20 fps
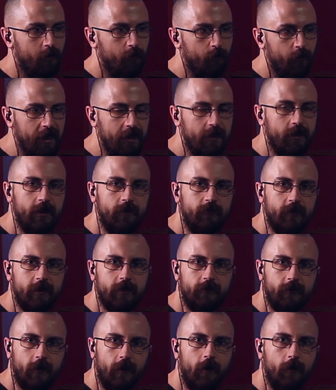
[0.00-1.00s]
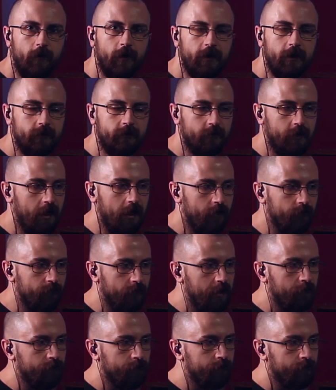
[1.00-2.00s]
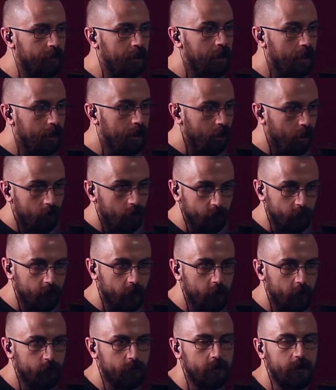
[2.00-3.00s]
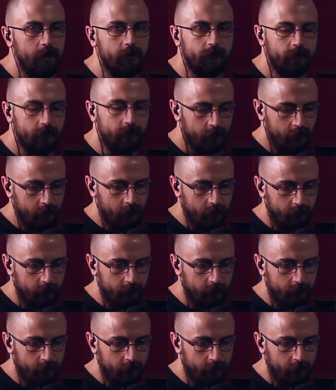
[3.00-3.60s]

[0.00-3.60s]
mainly the guitarist and then their other vocalist.